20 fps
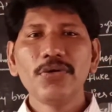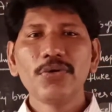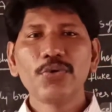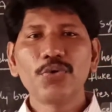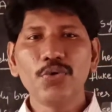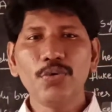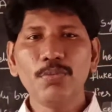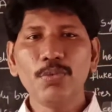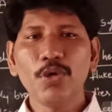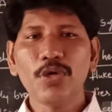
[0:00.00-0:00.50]

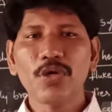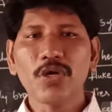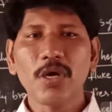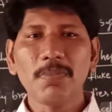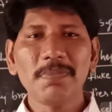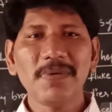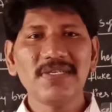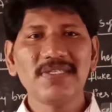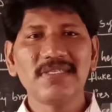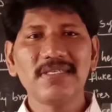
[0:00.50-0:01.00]
two more
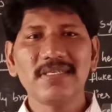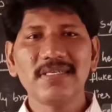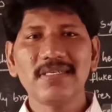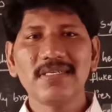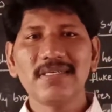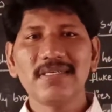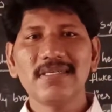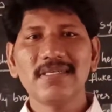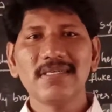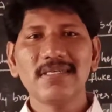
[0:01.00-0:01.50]
topics
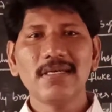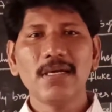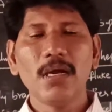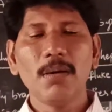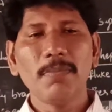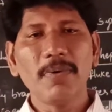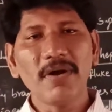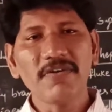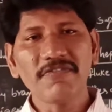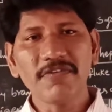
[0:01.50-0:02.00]

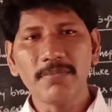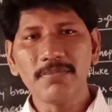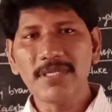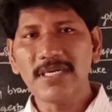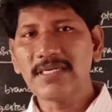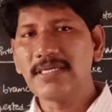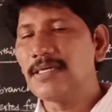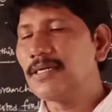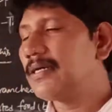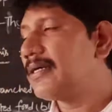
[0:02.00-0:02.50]
apart from
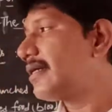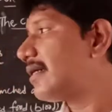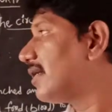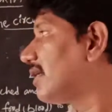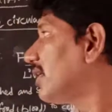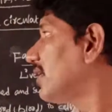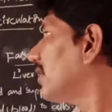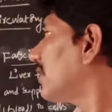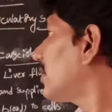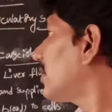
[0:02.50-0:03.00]
that